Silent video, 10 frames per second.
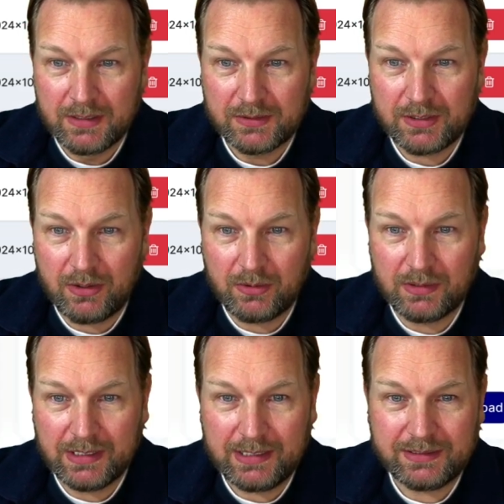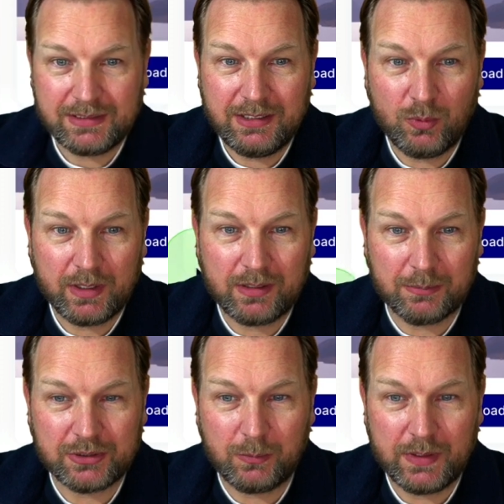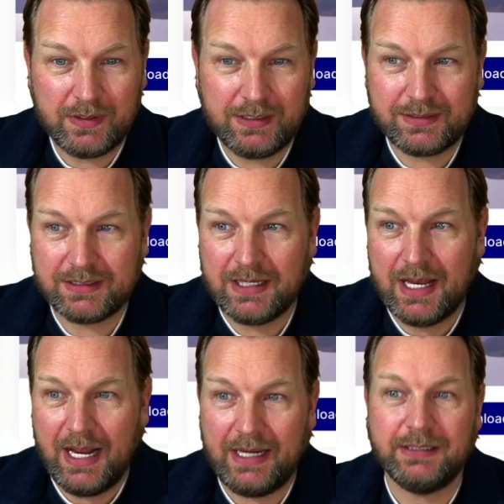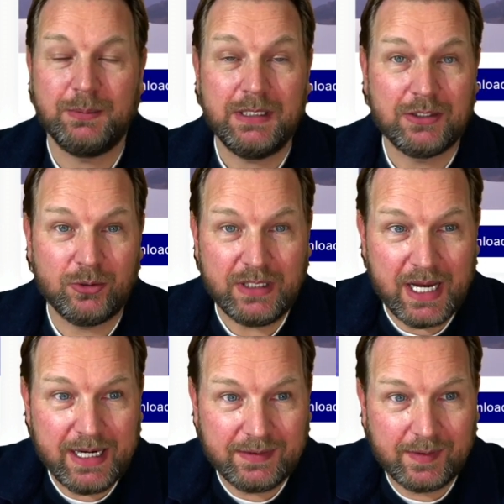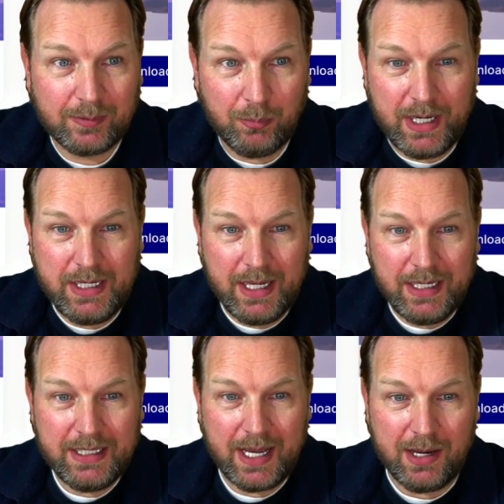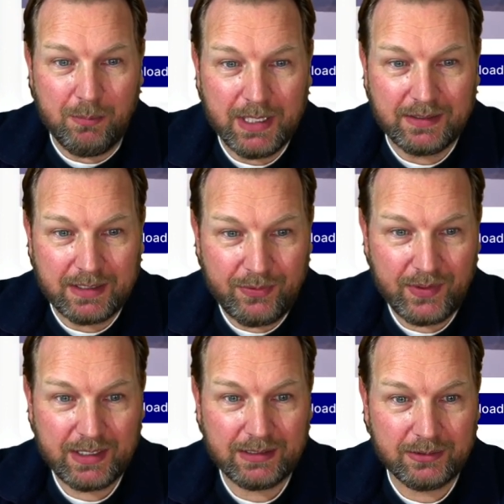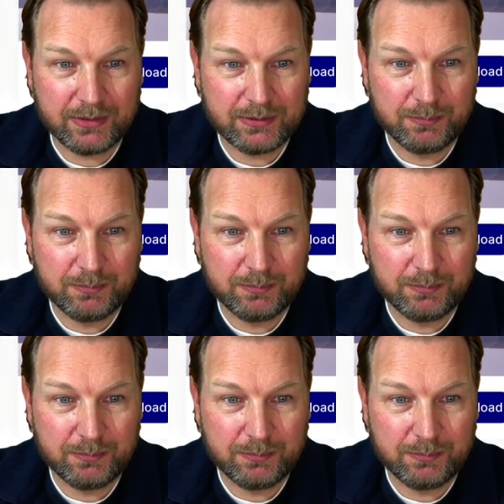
So let's see what it comes up with. This has been created by AiMate. I think it looks